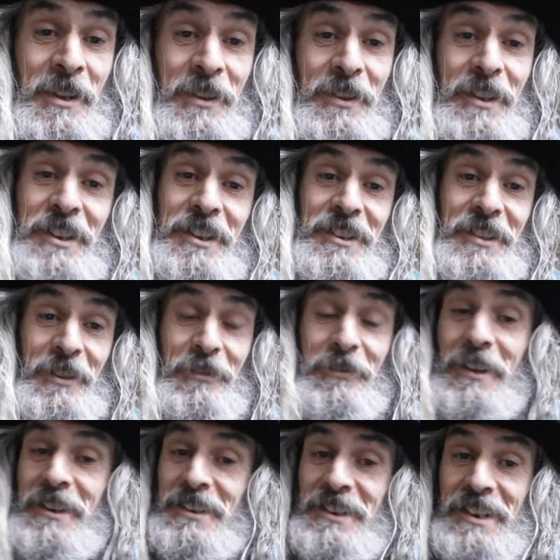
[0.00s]
This is a
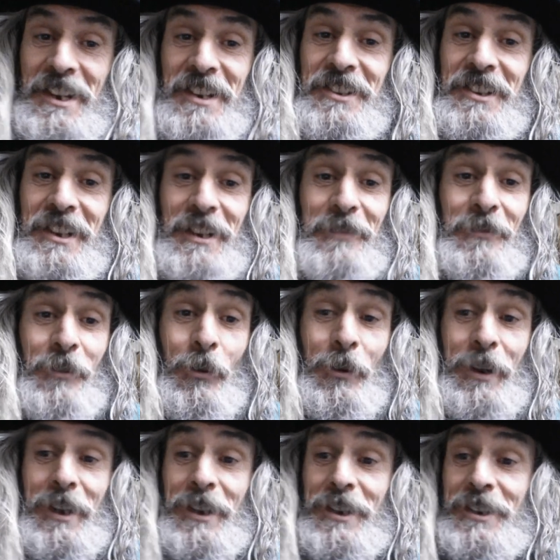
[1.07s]
fantastic
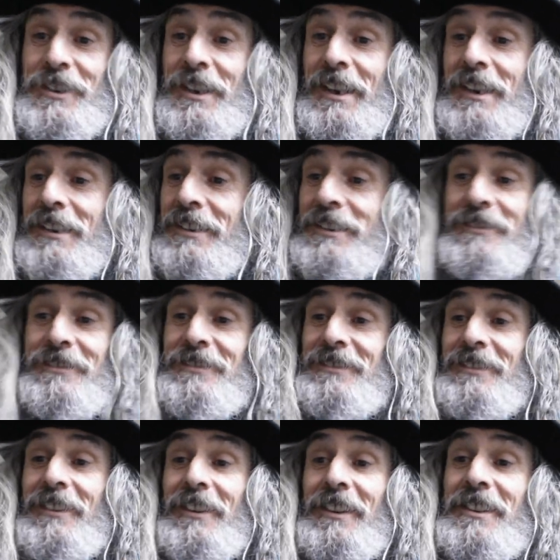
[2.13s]
voyage, and
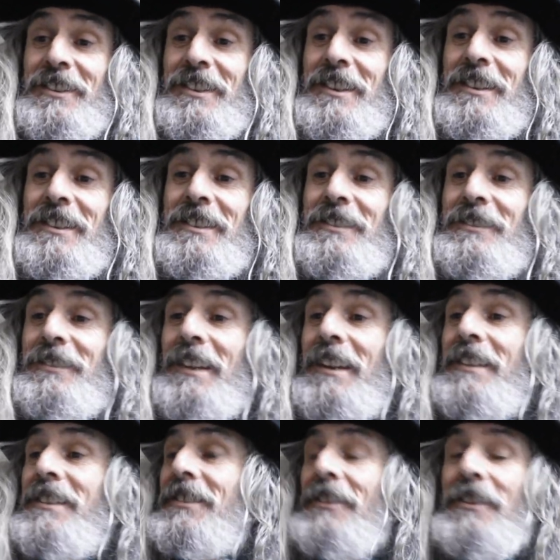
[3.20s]
like I said,
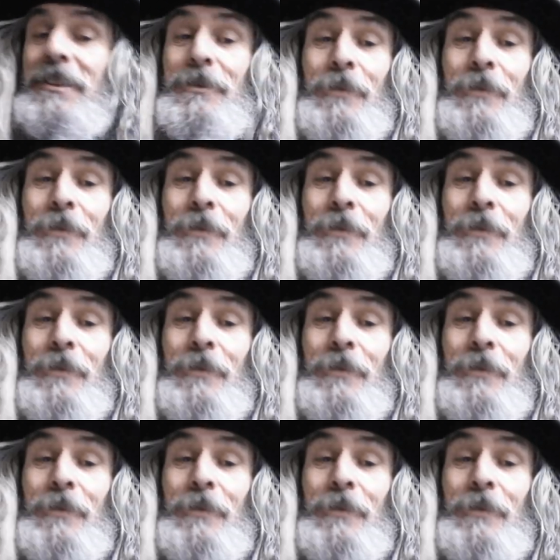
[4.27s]
that sine